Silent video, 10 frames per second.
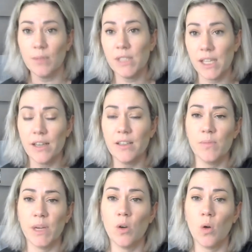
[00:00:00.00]
days
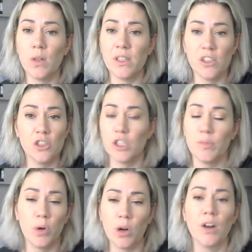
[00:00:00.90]
my goal is to just
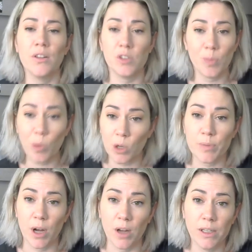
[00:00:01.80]
put on a sports
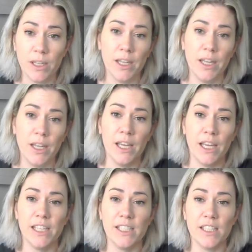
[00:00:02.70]
bra.
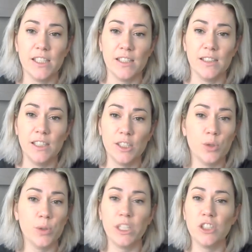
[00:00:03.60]
It's
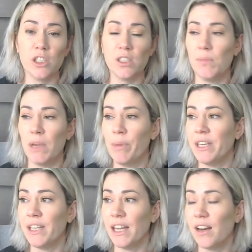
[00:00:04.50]
literally just to
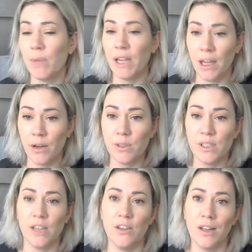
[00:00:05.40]
maybe get out of my house
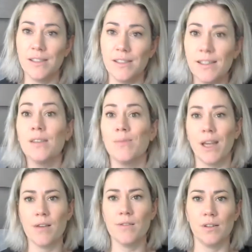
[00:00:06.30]
and not sit in my
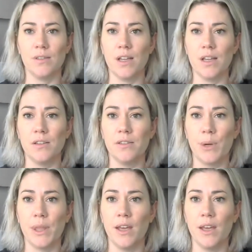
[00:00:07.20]
house all day. So
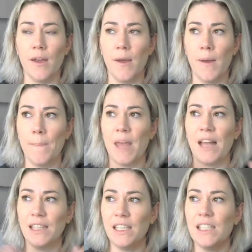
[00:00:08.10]
I think
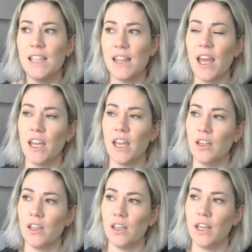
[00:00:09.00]
at least
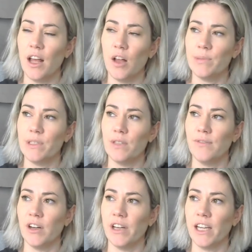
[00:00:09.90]
then it helps
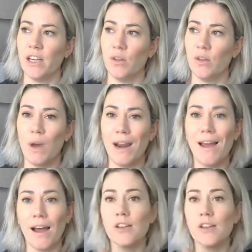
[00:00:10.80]
define what
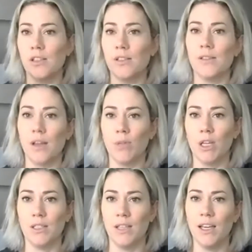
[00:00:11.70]
actions I'm
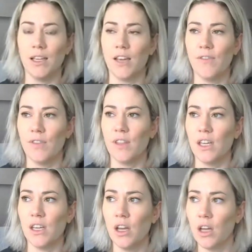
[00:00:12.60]
going to take. If
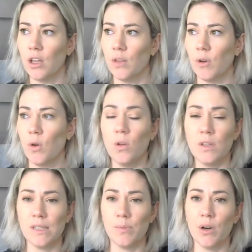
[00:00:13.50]
the goal
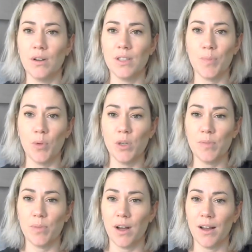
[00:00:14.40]
is to put on a sports
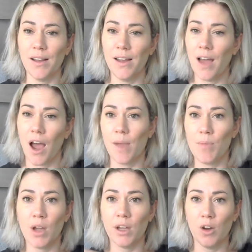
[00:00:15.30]
bra, I'm
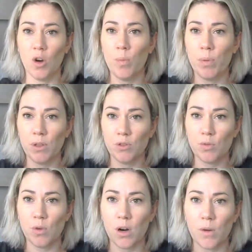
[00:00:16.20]
not going to open the
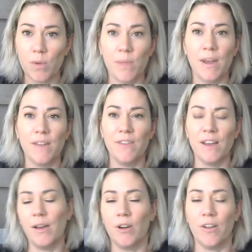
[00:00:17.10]
drawer with my
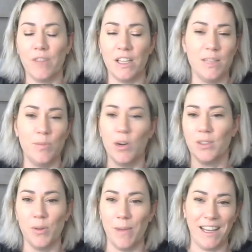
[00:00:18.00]
I don't have fancy bras.
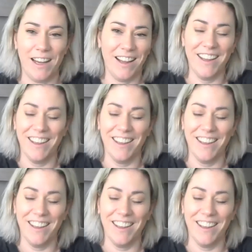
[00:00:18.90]
Who am I kidding?